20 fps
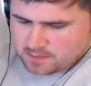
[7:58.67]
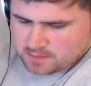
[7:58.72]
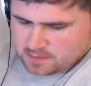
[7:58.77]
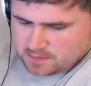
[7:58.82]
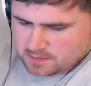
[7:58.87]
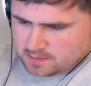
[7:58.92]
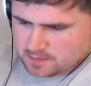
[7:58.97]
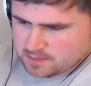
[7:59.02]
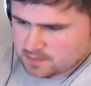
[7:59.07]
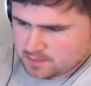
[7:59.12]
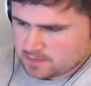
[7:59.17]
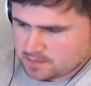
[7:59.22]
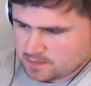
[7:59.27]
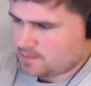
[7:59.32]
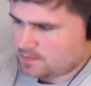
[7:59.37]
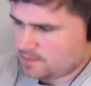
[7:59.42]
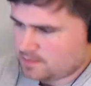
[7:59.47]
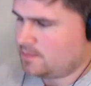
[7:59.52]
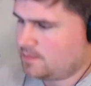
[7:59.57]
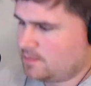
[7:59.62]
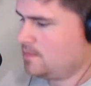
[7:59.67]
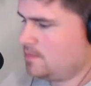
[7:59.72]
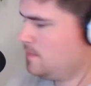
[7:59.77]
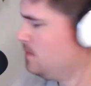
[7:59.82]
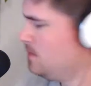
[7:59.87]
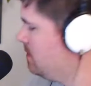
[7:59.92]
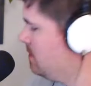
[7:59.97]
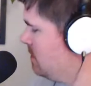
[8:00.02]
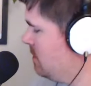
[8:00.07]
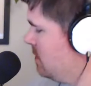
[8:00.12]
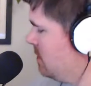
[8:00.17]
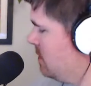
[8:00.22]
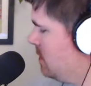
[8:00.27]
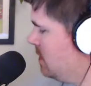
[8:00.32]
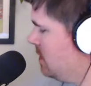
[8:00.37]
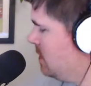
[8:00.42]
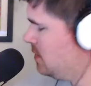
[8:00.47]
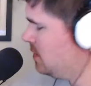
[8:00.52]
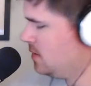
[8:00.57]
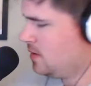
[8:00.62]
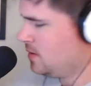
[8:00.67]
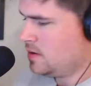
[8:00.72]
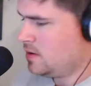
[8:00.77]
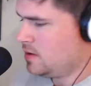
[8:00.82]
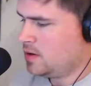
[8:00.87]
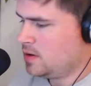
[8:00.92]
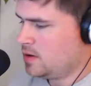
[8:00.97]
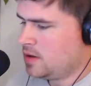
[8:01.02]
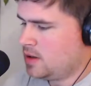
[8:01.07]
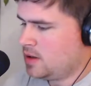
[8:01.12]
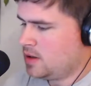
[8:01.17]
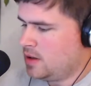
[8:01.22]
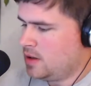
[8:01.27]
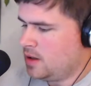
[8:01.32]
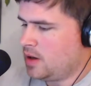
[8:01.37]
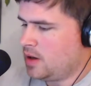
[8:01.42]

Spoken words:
Hey, what's happening, Nick? Am I coming through pretty clear?